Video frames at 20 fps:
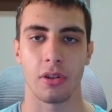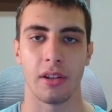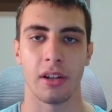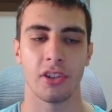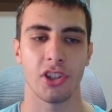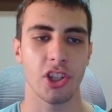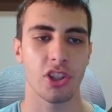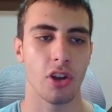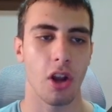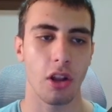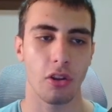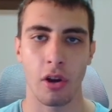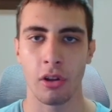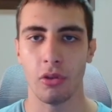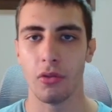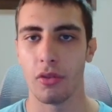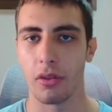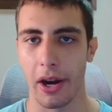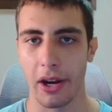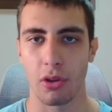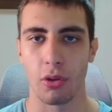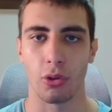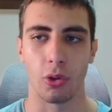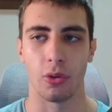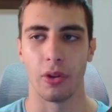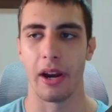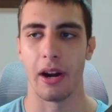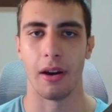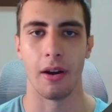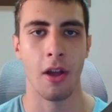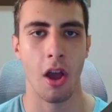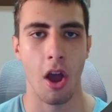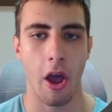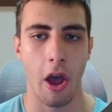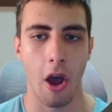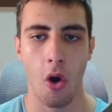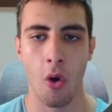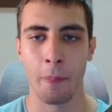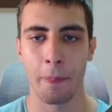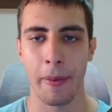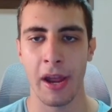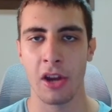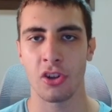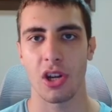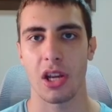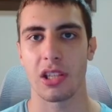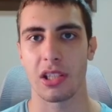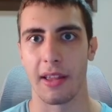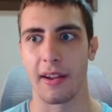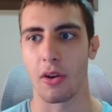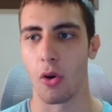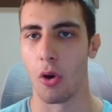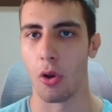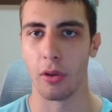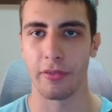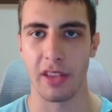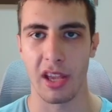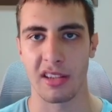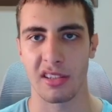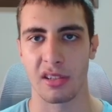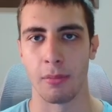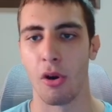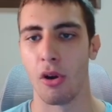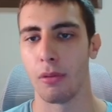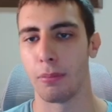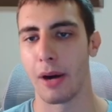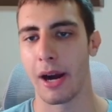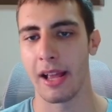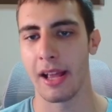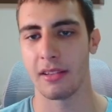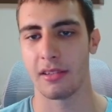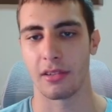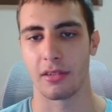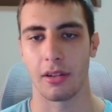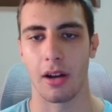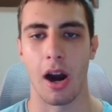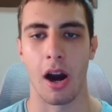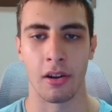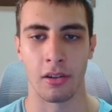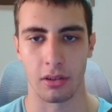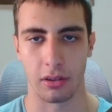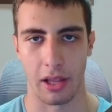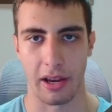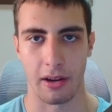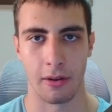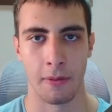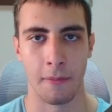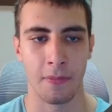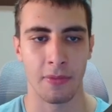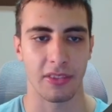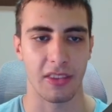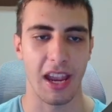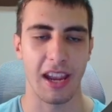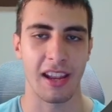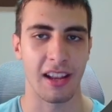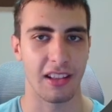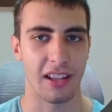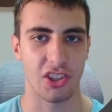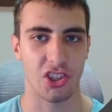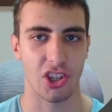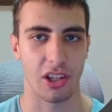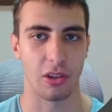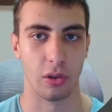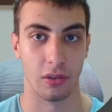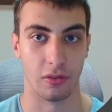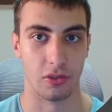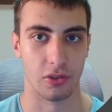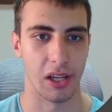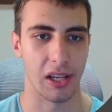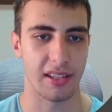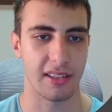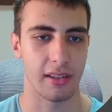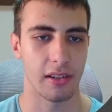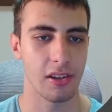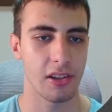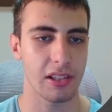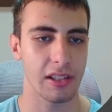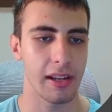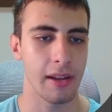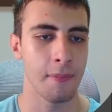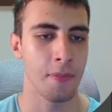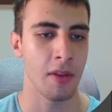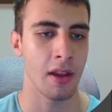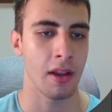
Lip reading: So they're just not going to direct you to their homepage, just like all of the small brands that aren't like taking this shit really seriously.